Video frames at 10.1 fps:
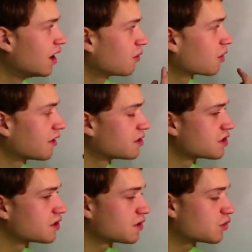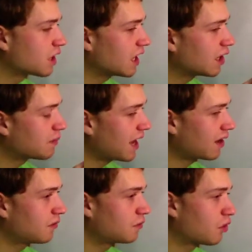where they're just swinging back
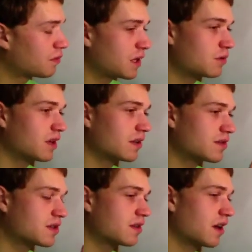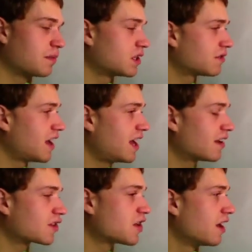and forth between a bunch of
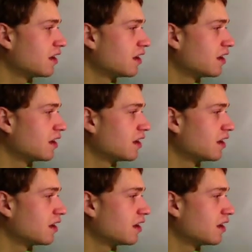headings.